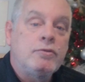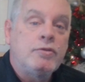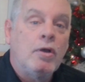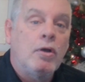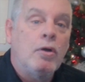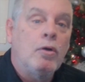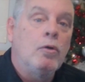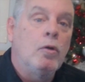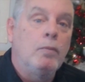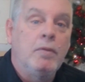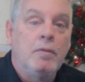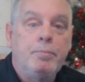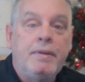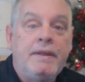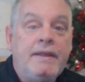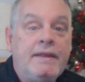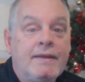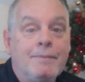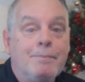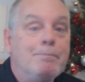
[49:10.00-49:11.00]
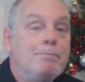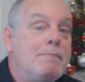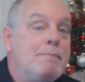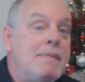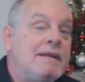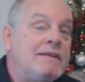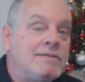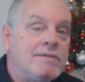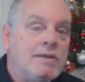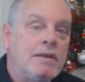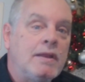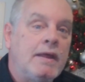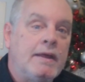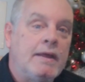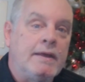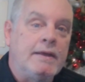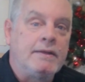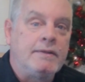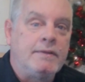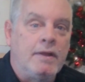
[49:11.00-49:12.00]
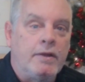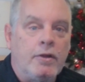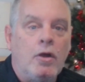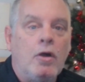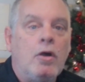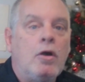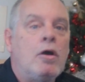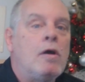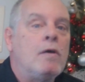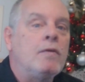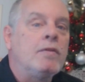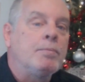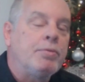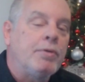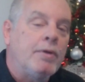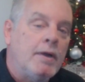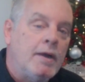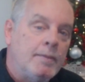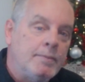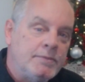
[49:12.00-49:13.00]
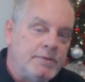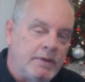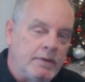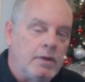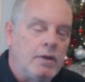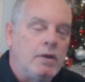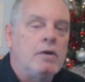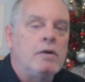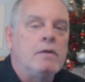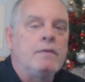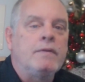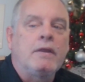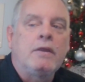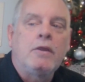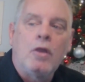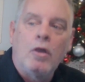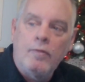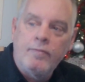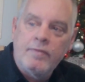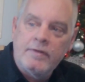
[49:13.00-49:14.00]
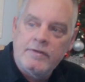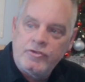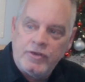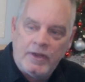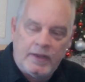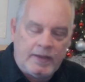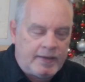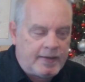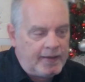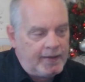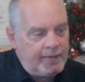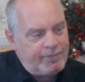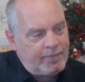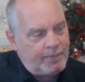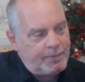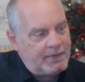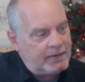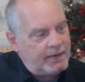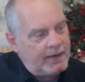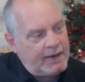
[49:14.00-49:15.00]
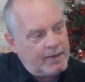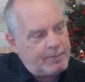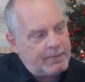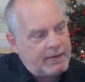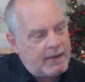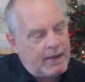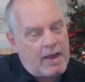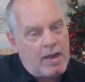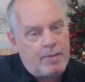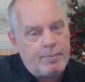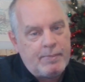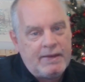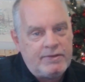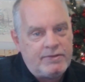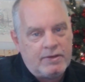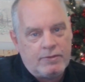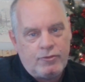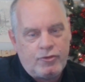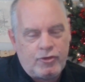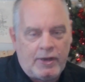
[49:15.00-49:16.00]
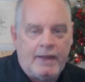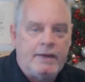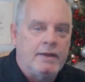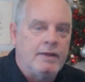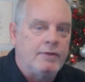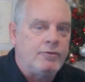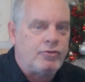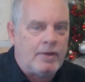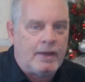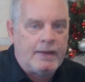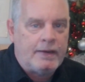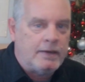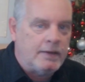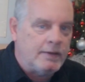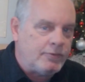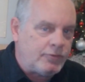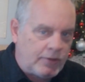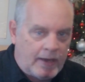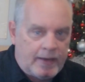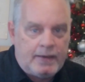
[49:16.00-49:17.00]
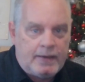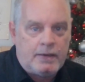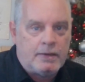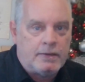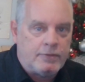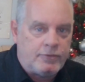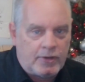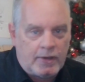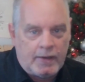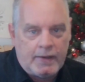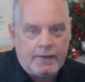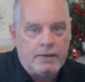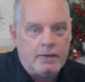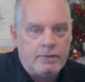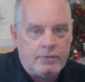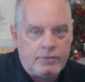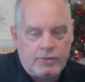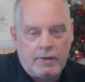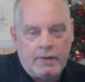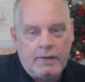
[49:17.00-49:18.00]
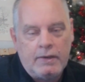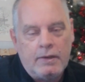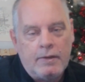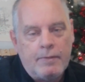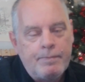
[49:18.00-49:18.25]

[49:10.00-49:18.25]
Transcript: told, were being misled that all the problems and all the COVID shit came from the damn commies in China, China, China, China, China.